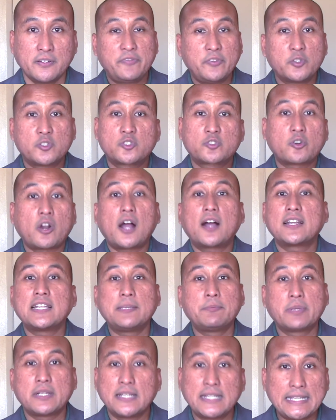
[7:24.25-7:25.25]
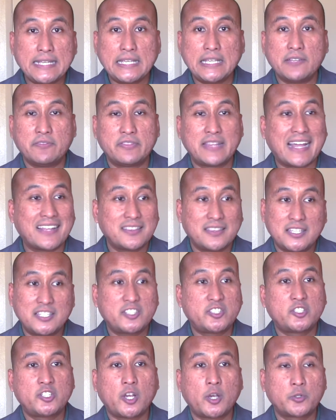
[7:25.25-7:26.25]
if you strongly believe that
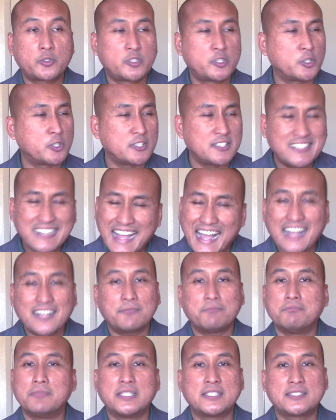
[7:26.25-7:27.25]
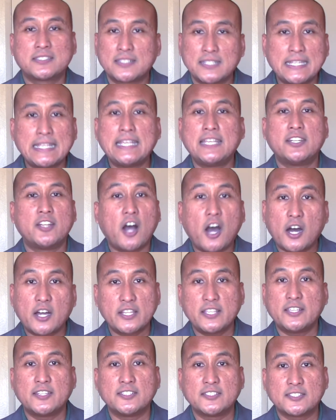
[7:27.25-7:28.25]
this show should not mislead
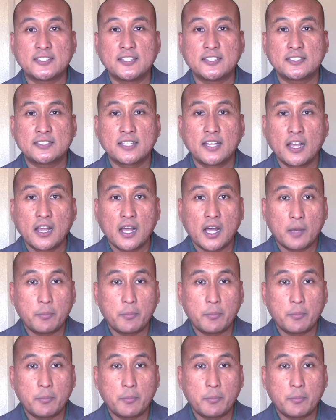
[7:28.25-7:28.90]
audiences